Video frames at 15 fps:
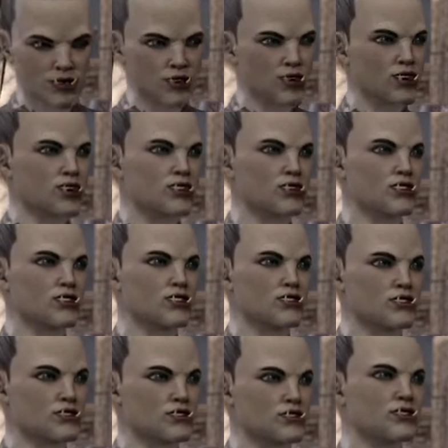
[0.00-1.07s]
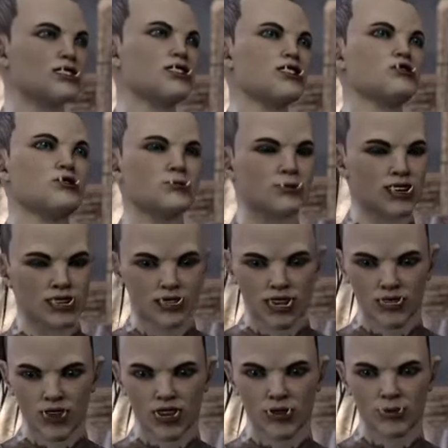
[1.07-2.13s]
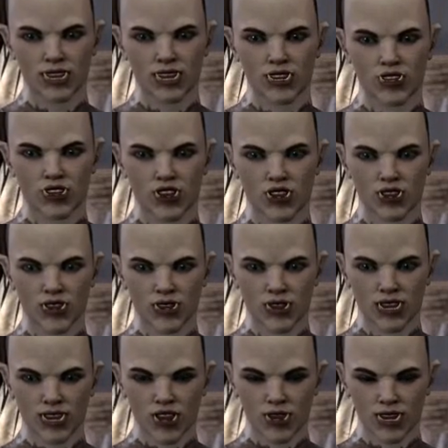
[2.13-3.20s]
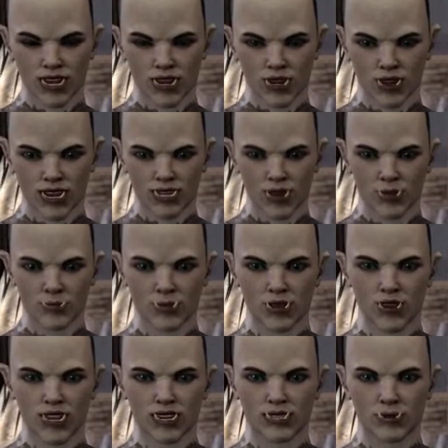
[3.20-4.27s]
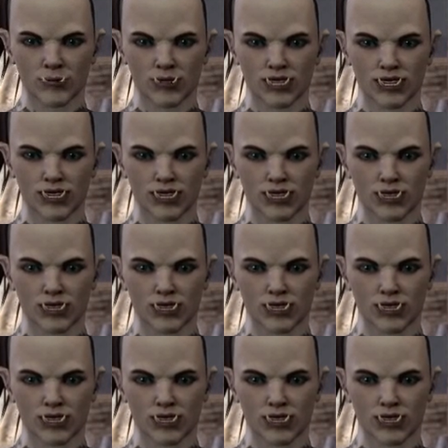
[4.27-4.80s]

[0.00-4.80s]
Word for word: Go on. Finish your business with Maj. Then you can try to impress me.